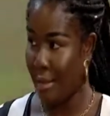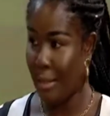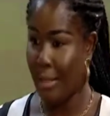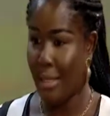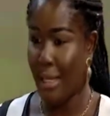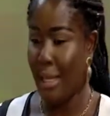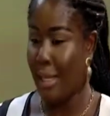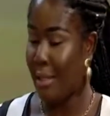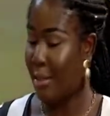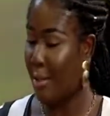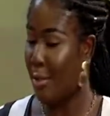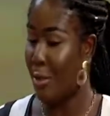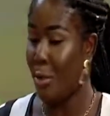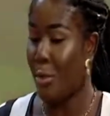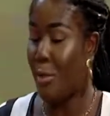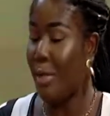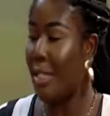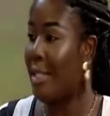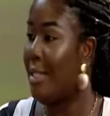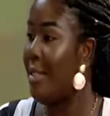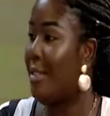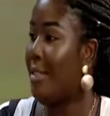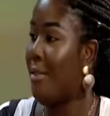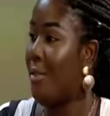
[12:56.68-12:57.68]
Yes,
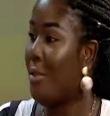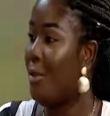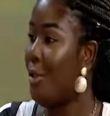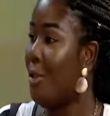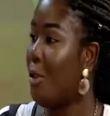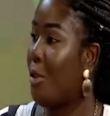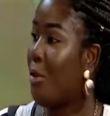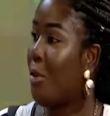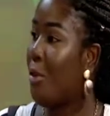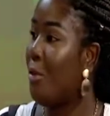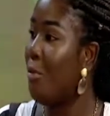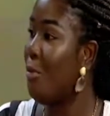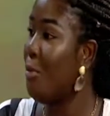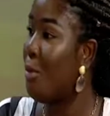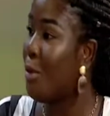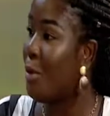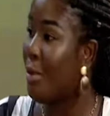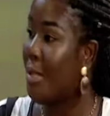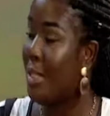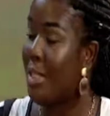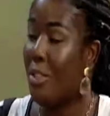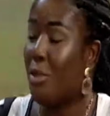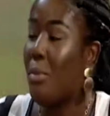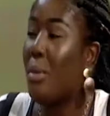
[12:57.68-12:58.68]
somebody's definition of
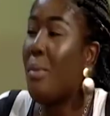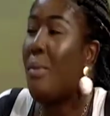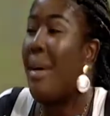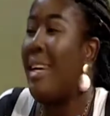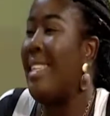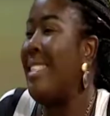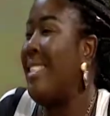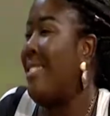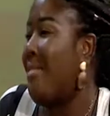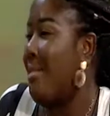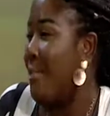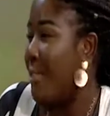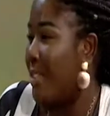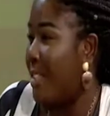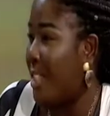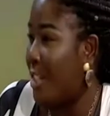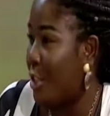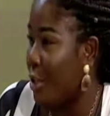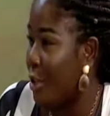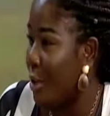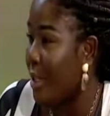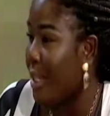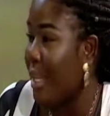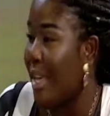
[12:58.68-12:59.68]
beauty. It should be my
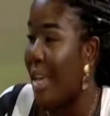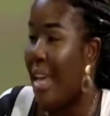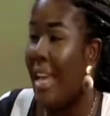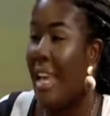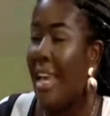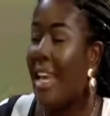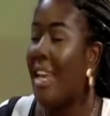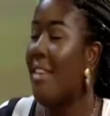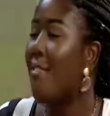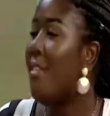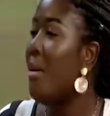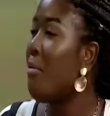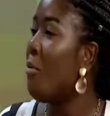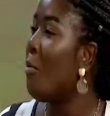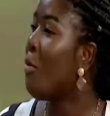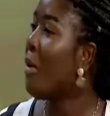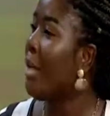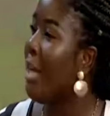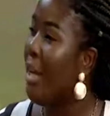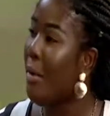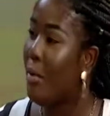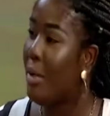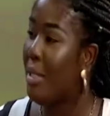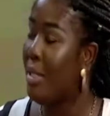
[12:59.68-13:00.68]
definition. If I'm
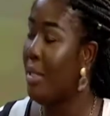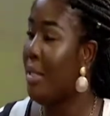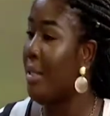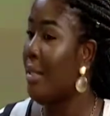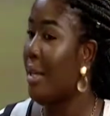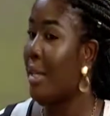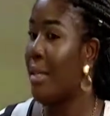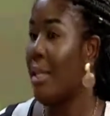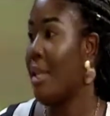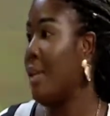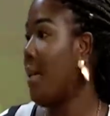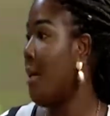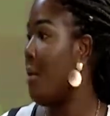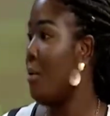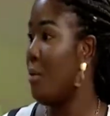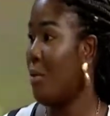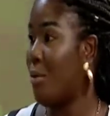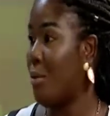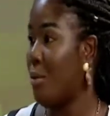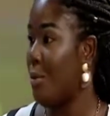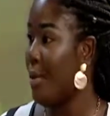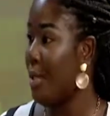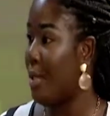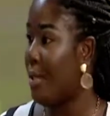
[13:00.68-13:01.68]
okay with it, I think I
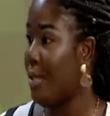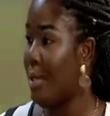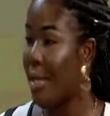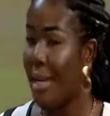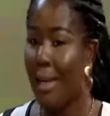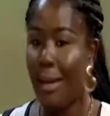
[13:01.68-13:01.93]
would do it.